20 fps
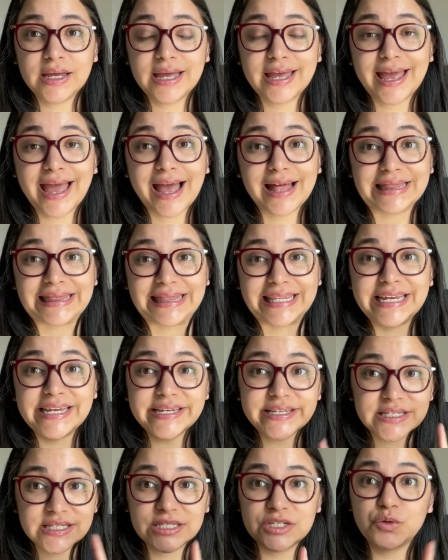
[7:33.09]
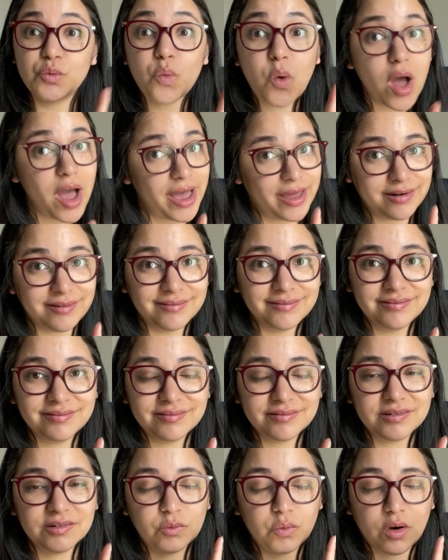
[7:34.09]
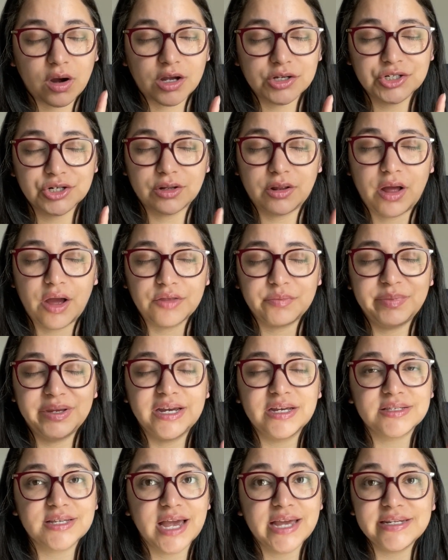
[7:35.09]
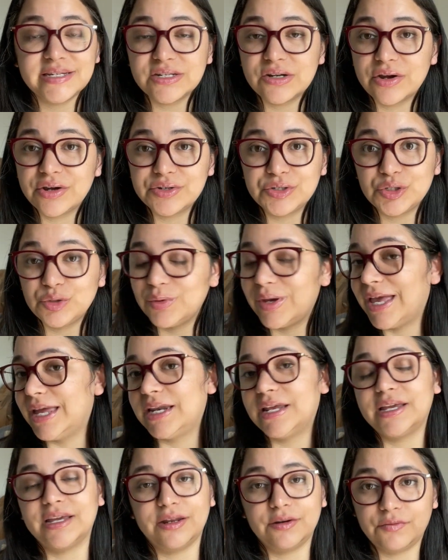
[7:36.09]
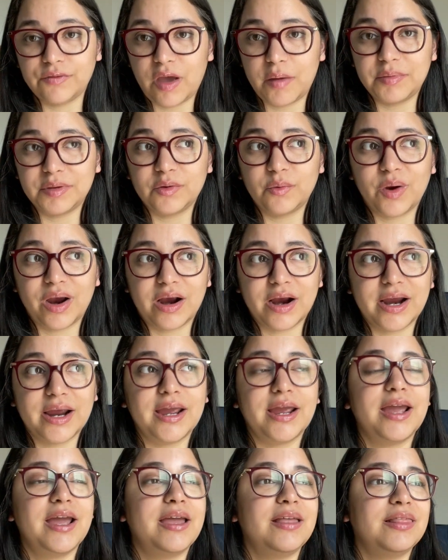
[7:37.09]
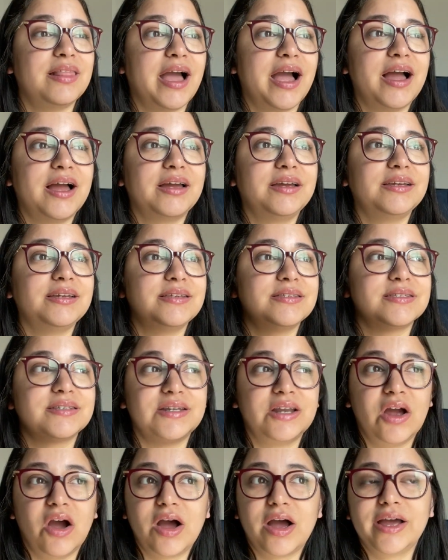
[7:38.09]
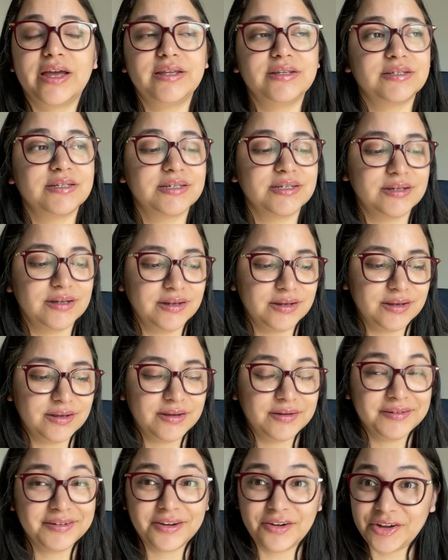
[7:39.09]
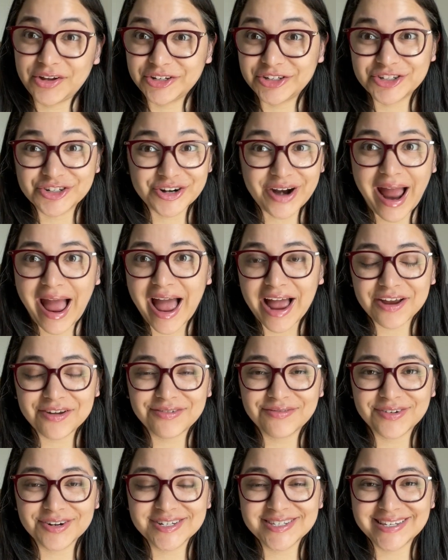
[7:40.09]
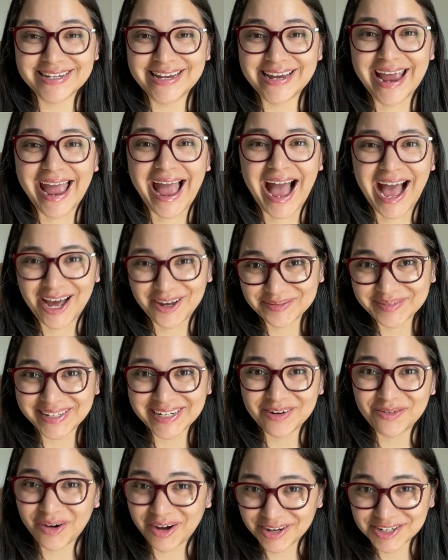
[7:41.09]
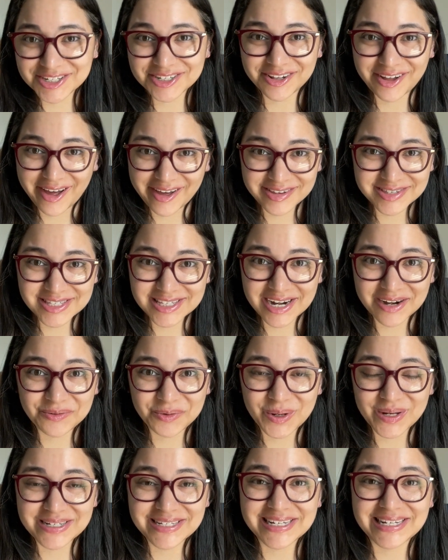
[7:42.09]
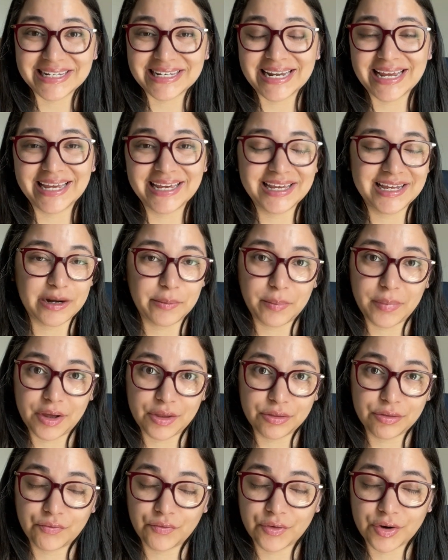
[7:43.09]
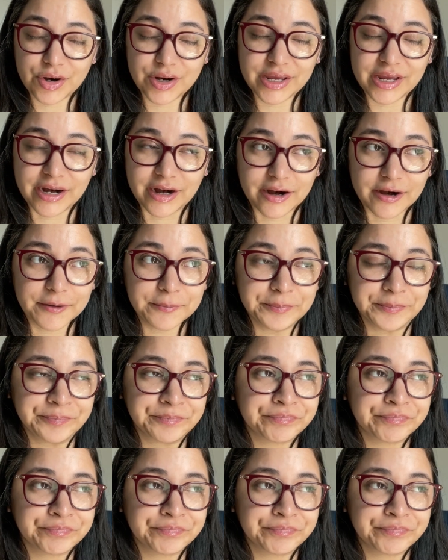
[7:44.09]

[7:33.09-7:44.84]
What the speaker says: At least one washcloth, because I did not do any in February, and that is not on track for seeing how many washcloths that I want to knit in a month for a year.